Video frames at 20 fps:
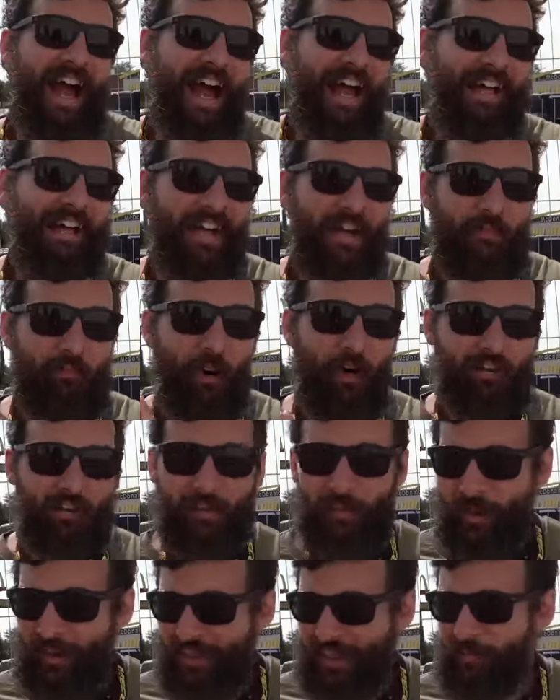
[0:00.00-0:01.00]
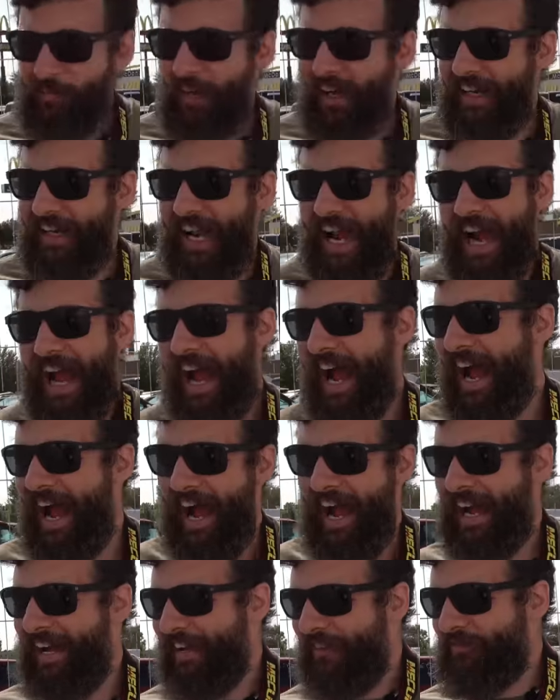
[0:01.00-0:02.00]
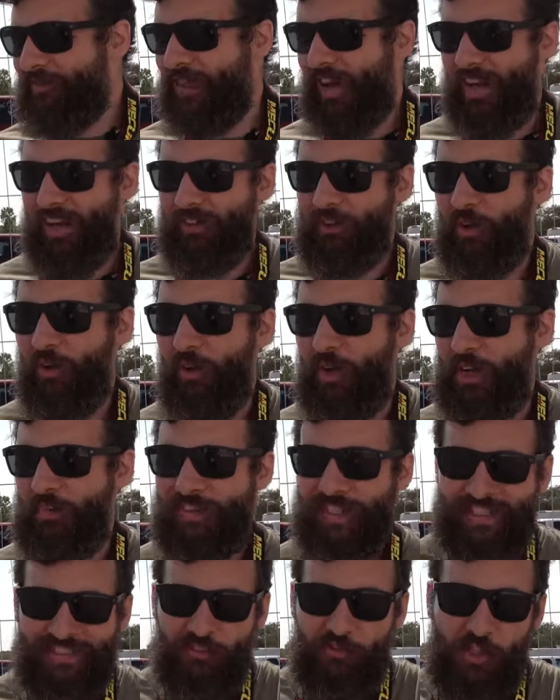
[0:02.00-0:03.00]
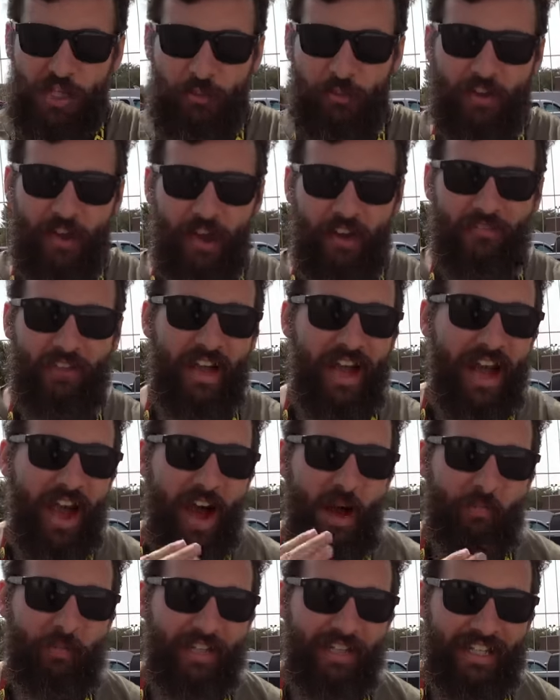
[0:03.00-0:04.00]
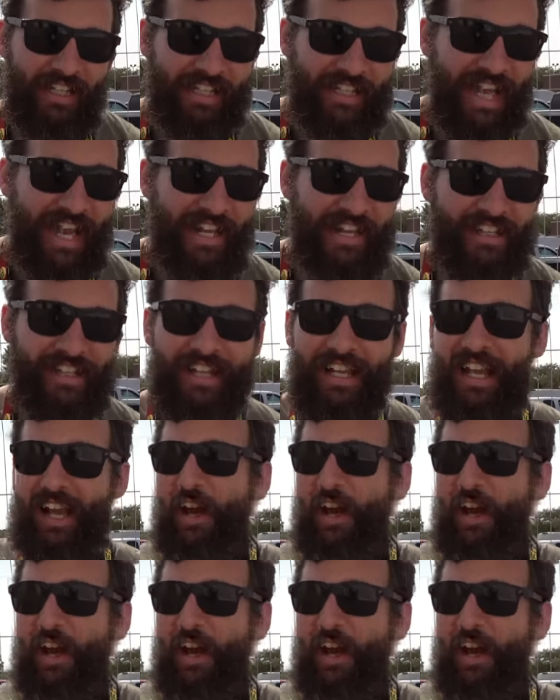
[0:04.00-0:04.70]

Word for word: I got a bunch of money in mind. I am kind of torn. If it does cheap enough, I'm gonna get it.